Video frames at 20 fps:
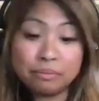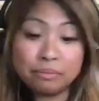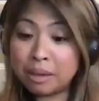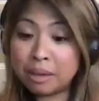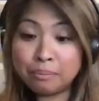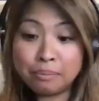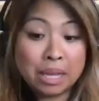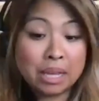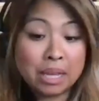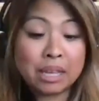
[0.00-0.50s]

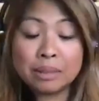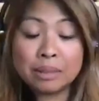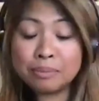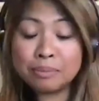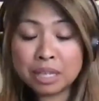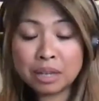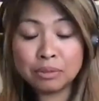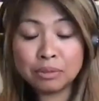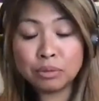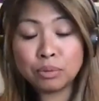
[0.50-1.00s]
making
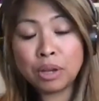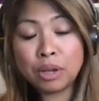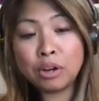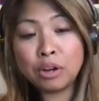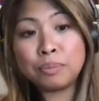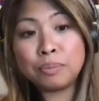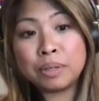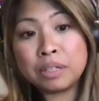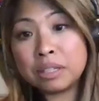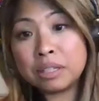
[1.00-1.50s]
themselves wide
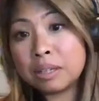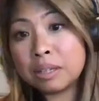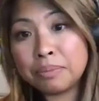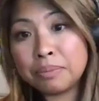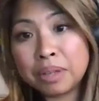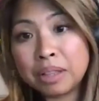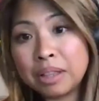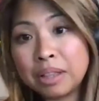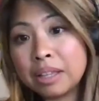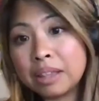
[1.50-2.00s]
open to
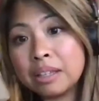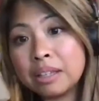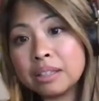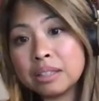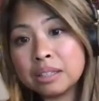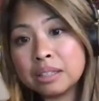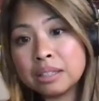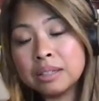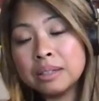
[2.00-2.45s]
something like this.